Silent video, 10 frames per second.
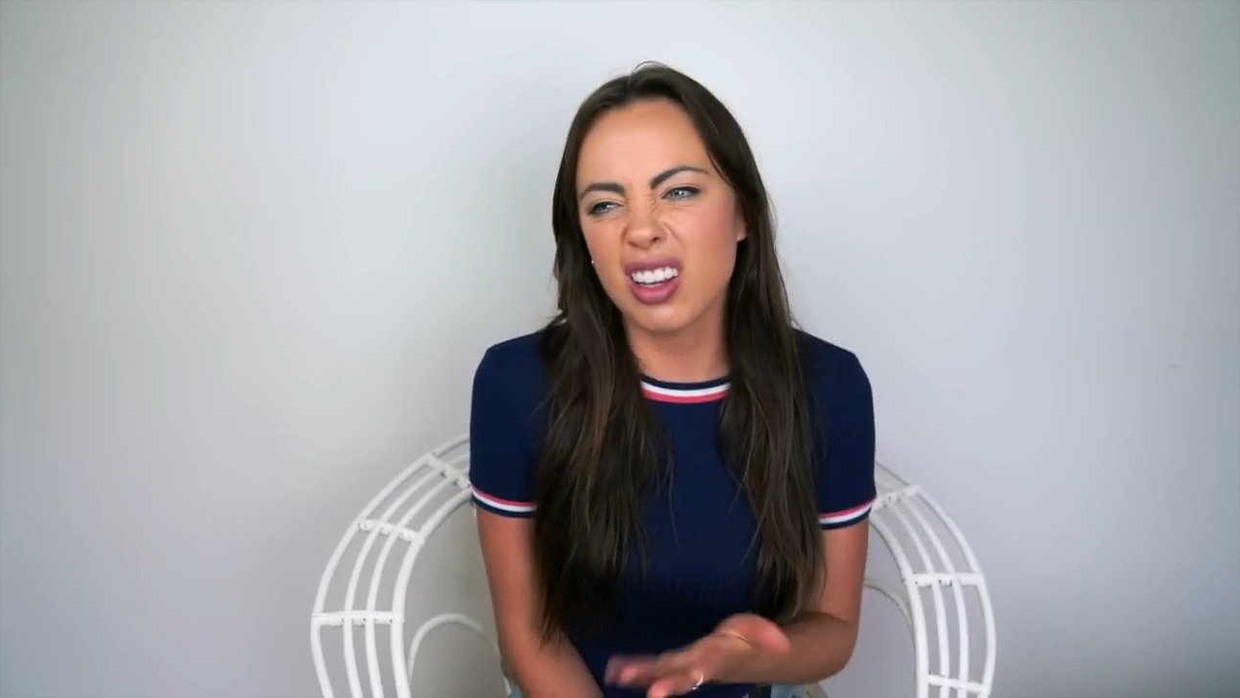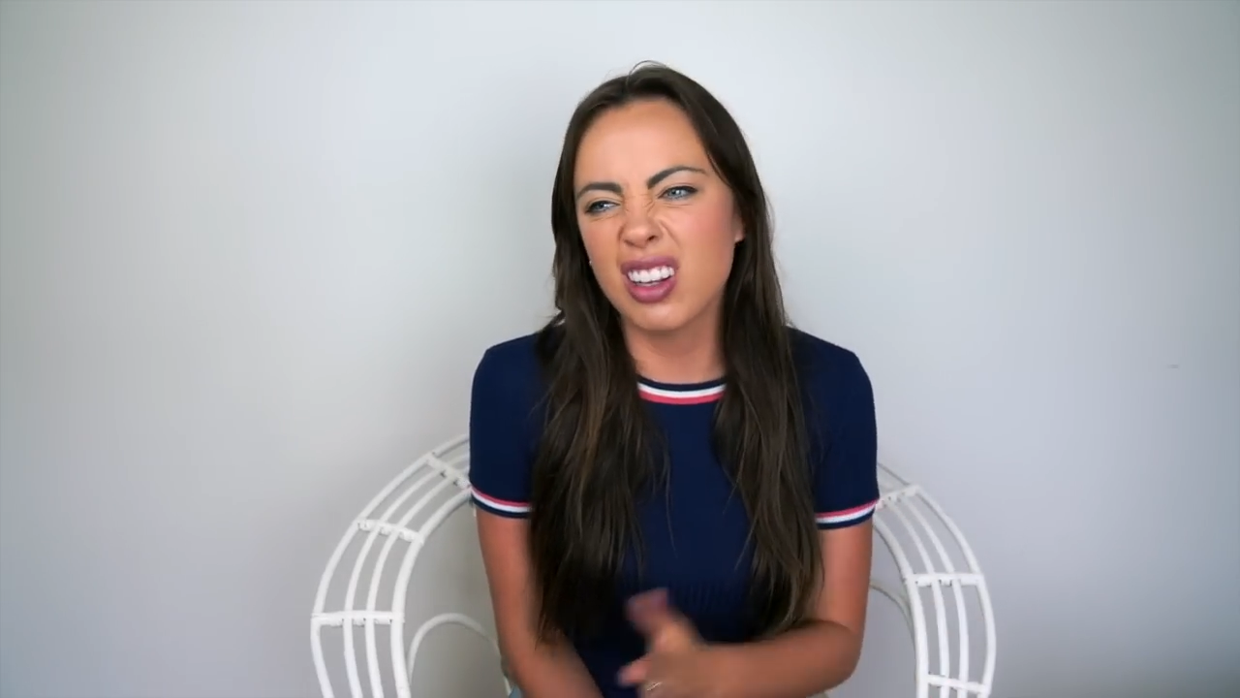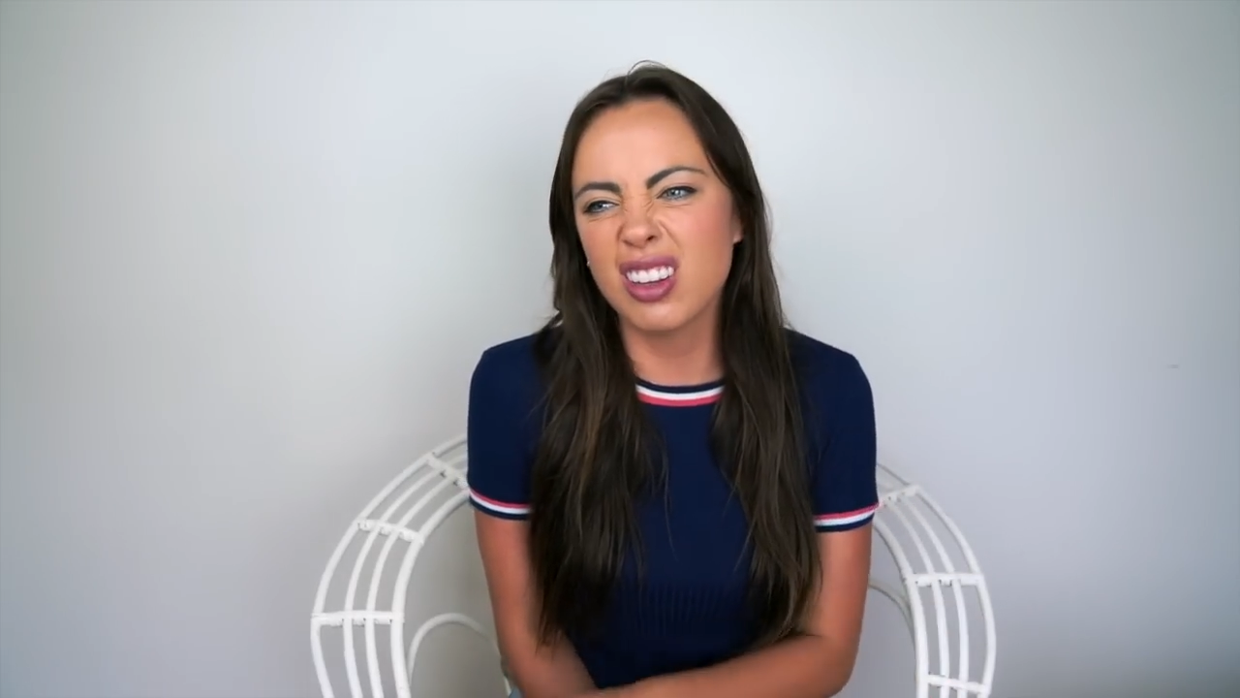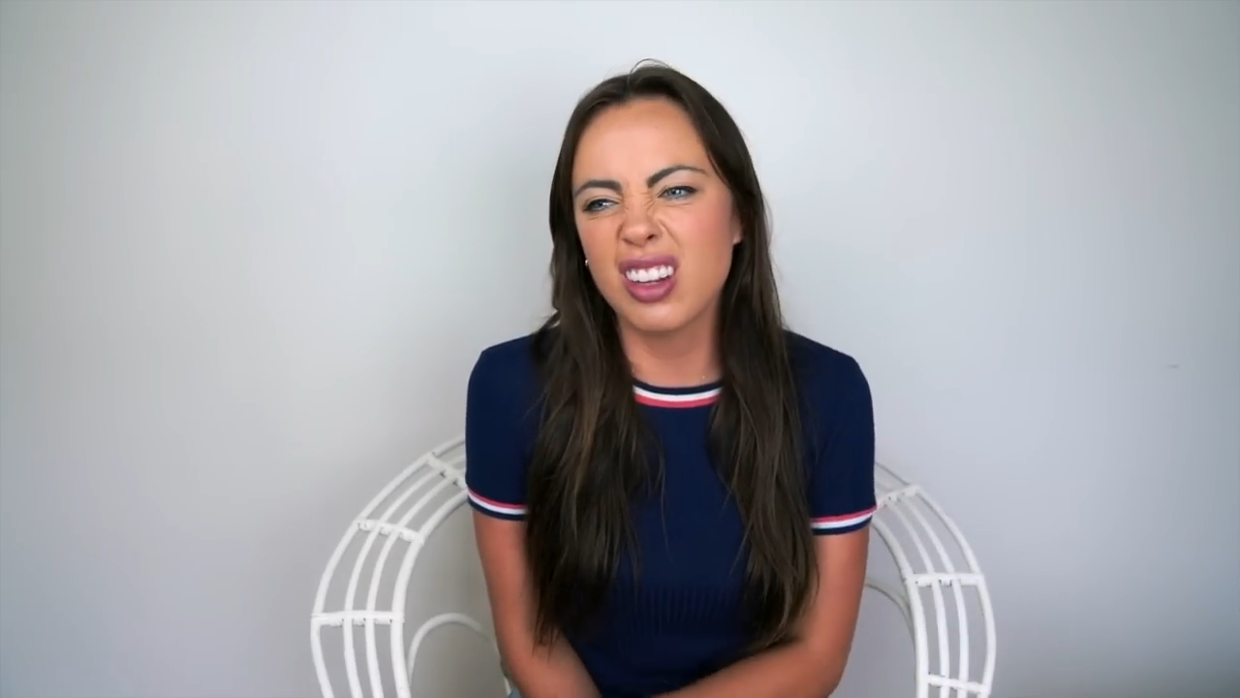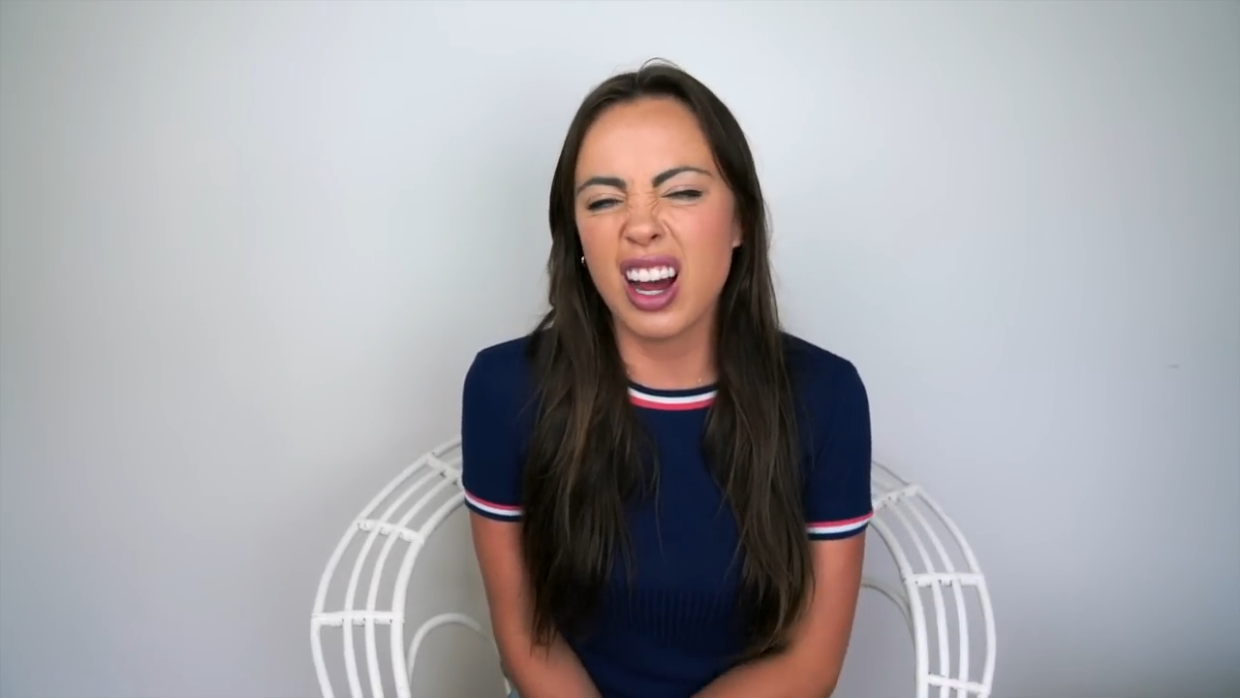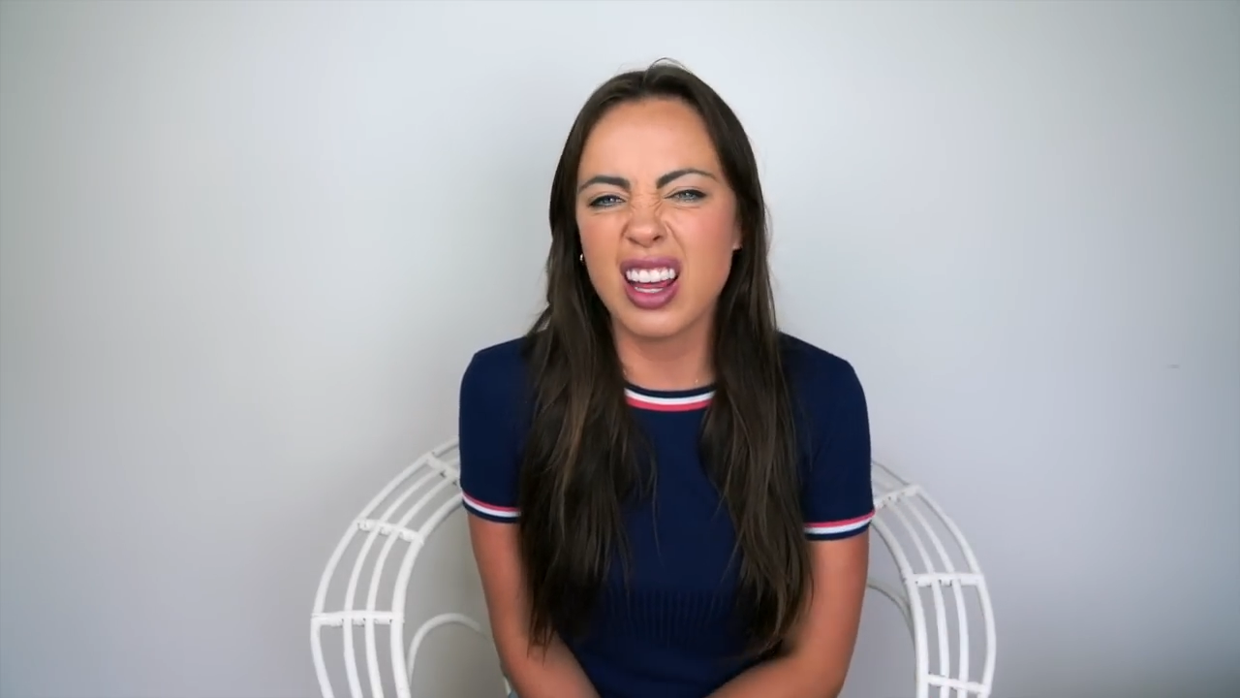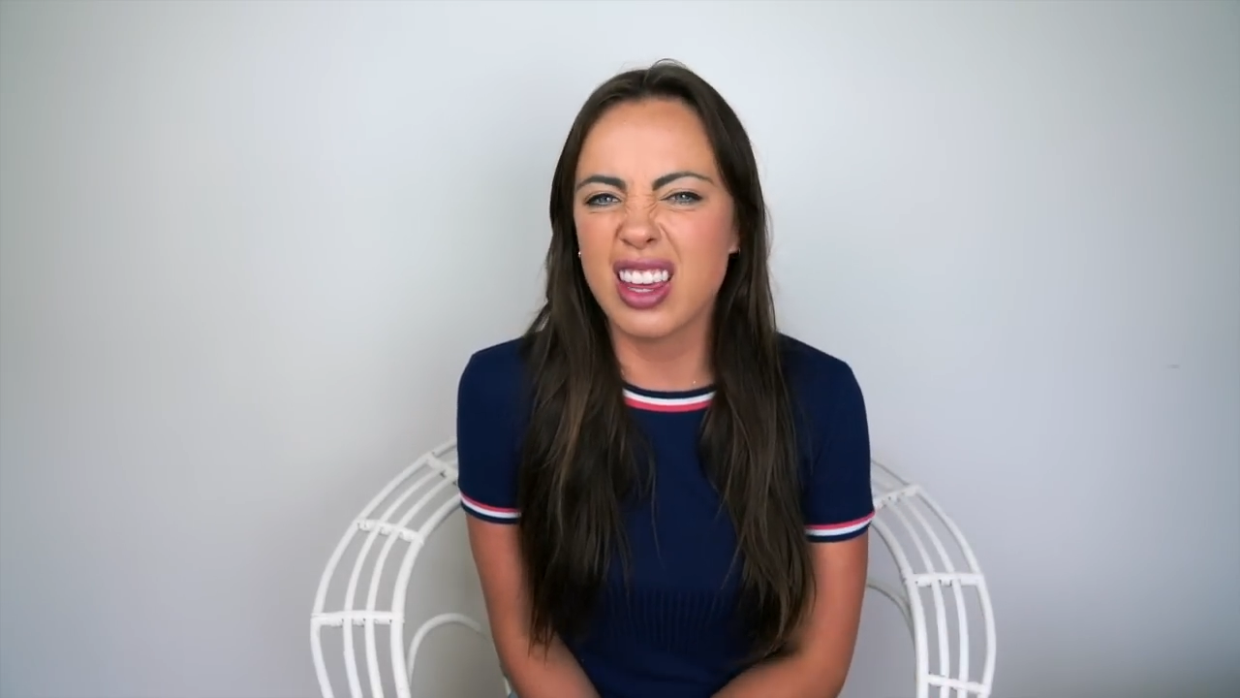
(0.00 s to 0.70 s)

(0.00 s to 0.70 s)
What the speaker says: And I